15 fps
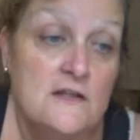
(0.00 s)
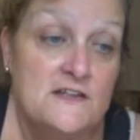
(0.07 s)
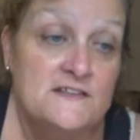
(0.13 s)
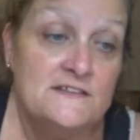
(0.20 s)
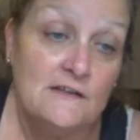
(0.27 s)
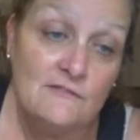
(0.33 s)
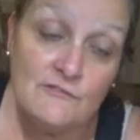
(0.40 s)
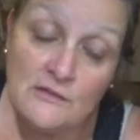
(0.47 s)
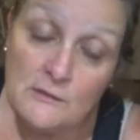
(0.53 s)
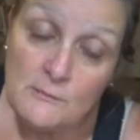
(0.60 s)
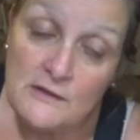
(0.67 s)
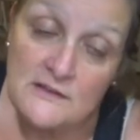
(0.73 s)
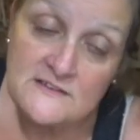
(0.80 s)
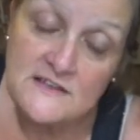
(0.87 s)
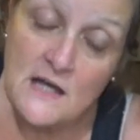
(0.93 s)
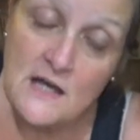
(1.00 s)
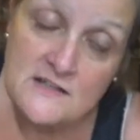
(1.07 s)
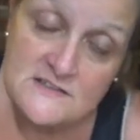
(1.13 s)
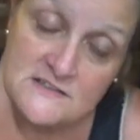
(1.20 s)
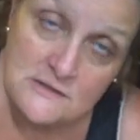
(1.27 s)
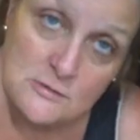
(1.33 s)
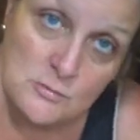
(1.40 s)
So if anybody's
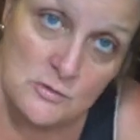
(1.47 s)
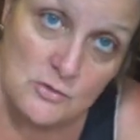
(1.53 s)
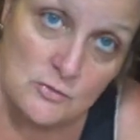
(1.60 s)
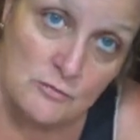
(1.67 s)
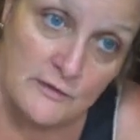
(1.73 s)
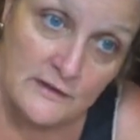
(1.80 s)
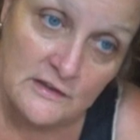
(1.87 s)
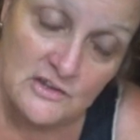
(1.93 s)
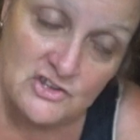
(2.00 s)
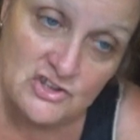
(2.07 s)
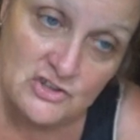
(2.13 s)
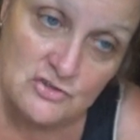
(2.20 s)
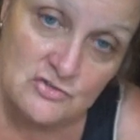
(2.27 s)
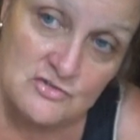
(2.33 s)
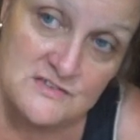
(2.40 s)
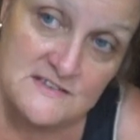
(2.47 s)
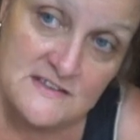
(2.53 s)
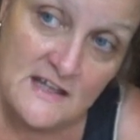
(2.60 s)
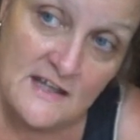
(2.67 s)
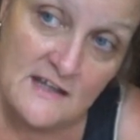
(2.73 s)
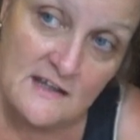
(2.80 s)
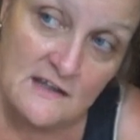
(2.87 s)
got Temu running shoes
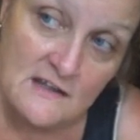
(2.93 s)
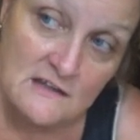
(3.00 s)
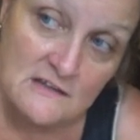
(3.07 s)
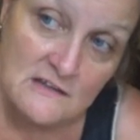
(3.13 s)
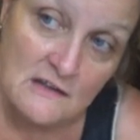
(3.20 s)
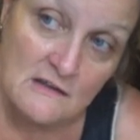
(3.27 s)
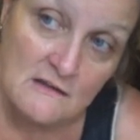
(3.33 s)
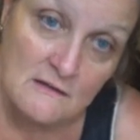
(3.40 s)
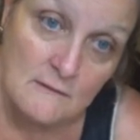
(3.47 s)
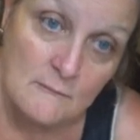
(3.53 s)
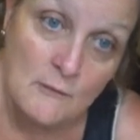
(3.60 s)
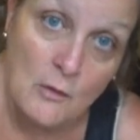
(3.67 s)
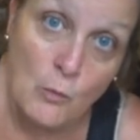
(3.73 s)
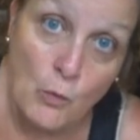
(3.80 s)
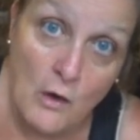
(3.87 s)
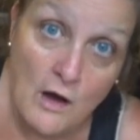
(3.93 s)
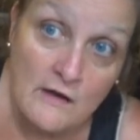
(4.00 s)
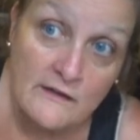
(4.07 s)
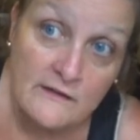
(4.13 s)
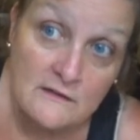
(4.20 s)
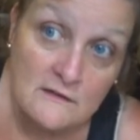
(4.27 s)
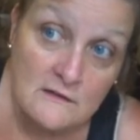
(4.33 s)
and um,
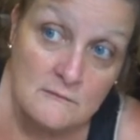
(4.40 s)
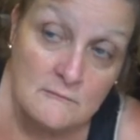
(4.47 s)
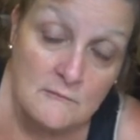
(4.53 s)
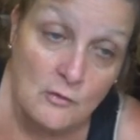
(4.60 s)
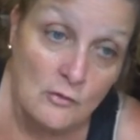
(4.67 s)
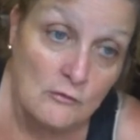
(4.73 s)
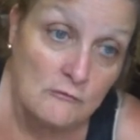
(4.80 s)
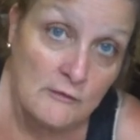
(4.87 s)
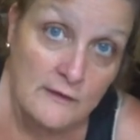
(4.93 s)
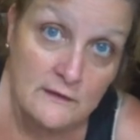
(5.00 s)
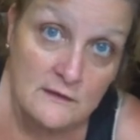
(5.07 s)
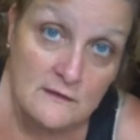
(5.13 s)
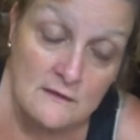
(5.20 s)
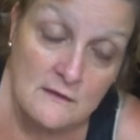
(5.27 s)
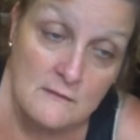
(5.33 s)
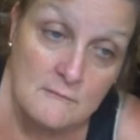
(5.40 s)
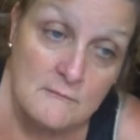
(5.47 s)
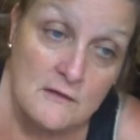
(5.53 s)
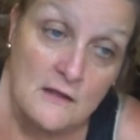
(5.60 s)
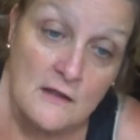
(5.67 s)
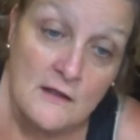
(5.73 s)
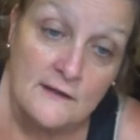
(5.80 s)
in them or run in
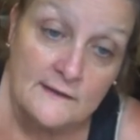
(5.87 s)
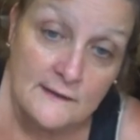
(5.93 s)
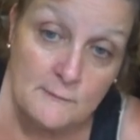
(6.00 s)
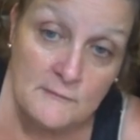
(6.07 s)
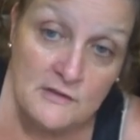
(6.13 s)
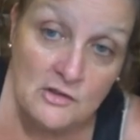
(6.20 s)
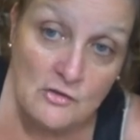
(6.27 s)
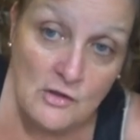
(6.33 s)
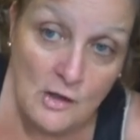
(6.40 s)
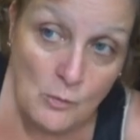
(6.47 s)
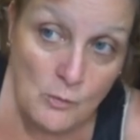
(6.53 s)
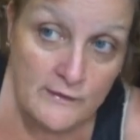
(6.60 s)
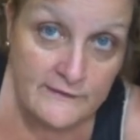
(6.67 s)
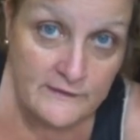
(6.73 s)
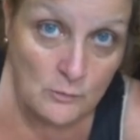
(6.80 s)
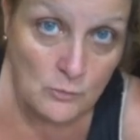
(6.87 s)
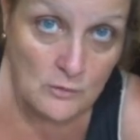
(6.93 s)
them, let me know how well they